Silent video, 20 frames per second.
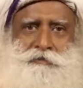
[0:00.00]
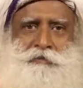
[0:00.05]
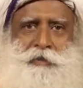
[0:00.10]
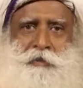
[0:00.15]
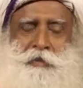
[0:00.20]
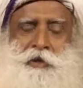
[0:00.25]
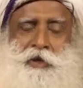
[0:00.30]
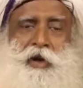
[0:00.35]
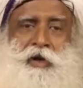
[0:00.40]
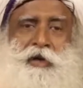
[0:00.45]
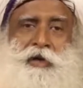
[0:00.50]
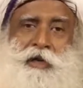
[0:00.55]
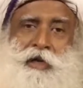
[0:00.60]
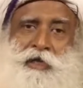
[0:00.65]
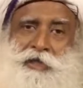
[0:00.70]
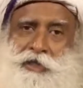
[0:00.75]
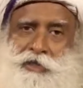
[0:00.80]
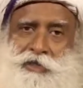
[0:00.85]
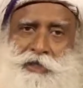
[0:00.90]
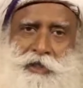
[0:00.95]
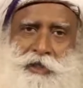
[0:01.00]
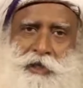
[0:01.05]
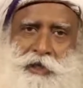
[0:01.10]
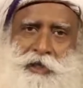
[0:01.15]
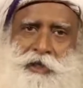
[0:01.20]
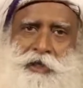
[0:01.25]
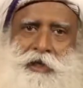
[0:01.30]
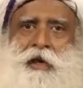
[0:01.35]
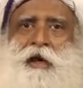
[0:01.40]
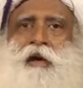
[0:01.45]
maybe not
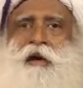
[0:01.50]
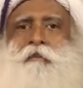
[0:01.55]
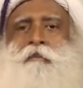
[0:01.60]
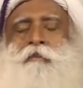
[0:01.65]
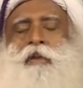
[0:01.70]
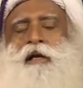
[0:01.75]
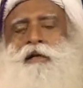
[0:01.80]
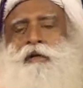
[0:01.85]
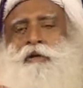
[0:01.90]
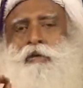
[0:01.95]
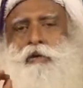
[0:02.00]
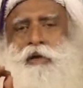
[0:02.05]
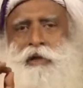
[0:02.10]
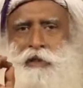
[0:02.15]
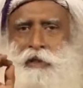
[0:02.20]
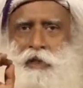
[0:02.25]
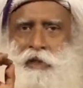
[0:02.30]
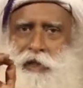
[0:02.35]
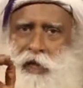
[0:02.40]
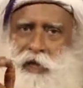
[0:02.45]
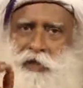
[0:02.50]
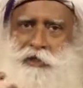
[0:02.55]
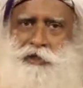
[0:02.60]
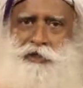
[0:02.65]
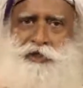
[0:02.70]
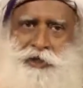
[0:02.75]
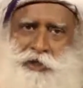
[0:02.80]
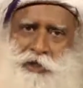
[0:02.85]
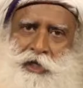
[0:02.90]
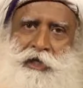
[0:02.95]
necessarily, but you're in the
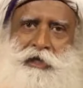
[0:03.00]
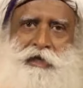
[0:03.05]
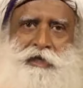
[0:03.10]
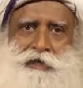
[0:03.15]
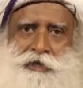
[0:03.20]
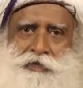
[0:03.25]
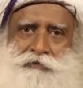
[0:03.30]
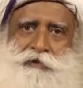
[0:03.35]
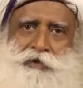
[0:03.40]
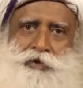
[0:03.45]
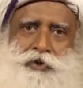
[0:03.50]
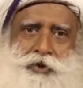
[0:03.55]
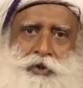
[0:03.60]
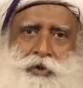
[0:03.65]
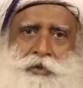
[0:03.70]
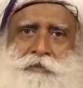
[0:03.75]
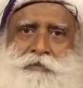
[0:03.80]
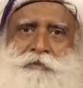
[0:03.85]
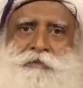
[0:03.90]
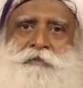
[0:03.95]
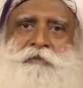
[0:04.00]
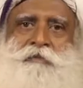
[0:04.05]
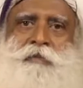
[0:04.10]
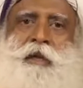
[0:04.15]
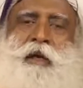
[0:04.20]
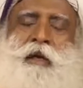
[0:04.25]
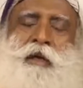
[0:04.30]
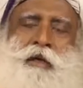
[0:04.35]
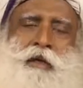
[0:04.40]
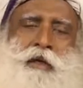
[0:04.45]
direction at least, for sure.
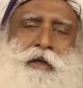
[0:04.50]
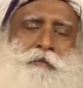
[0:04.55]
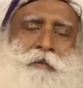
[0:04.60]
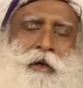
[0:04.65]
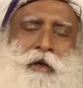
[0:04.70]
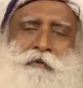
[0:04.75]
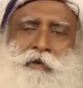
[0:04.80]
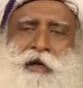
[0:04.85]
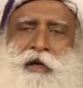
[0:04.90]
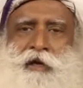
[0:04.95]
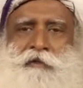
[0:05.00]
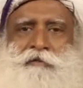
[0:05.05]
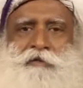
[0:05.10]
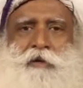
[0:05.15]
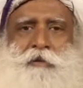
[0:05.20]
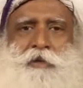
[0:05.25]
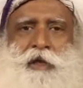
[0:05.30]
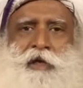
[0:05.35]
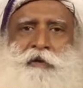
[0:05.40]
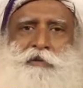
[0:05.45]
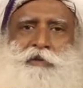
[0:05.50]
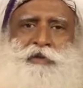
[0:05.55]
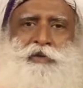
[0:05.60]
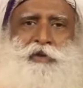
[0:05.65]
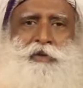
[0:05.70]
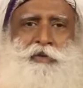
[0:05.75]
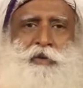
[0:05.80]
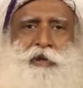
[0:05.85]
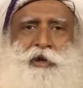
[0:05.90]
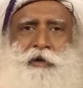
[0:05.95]
It may vary from
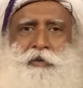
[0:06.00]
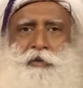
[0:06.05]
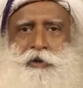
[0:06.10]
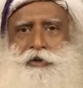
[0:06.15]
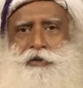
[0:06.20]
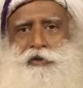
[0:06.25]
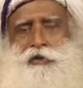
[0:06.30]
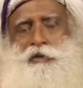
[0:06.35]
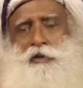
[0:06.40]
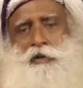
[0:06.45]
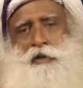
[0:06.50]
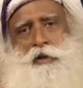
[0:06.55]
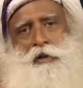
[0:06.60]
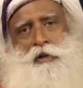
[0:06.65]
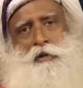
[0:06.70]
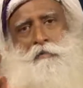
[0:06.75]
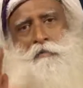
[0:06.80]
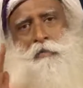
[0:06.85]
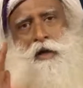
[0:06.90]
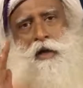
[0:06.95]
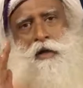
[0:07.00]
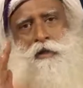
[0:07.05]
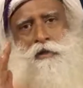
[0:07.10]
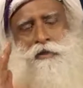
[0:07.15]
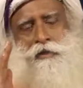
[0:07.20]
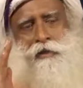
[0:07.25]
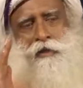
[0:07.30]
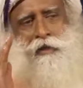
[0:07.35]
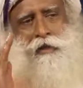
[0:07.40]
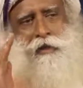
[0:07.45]
individual to individual,
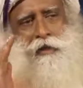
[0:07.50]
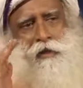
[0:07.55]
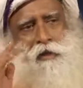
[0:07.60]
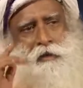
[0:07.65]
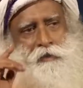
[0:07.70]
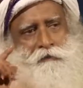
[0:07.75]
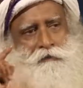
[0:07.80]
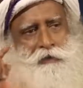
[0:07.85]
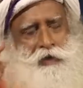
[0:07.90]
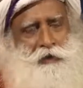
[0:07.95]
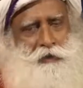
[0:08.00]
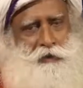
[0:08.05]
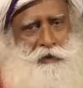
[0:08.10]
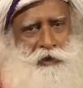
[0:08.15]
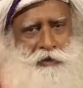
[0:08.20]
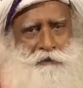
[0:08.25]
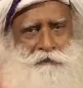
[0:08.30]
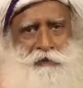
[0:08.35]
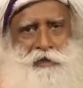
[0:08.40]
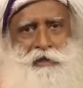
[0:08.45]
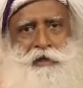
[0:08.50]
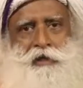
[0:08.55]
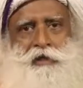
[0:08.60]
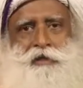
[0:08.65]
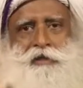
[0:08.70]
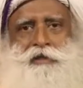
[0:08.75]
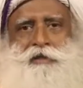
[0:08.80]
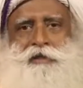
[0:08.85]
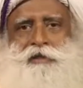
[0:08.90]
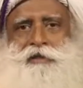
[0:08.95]
but when you live in
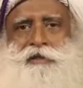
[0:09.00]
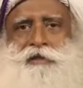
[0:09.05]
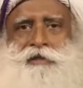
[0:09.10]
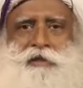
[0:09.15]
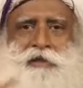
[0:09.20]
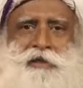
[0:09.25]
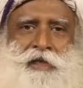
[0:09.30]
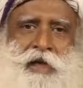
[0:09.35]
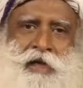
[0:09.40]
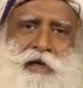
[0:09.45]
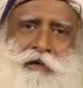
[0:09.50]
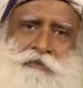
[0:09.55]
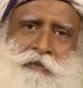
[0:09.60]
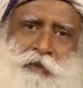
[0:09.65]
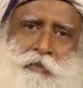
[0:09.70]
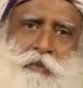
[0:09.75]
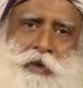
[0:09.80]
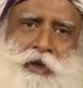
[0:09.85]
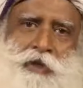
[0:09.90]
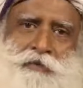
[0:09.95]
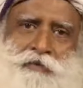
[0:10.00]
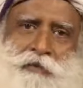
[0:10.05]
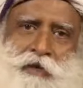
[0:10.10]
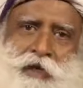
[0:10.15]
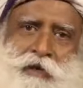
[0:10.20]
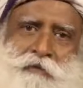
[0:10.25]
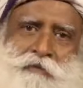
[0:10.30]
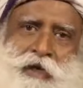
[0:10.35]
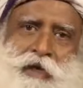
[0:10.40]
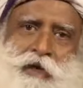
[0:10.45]
this kind of
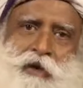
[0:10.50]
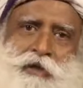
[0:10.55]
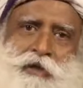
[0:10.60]
atmosphere where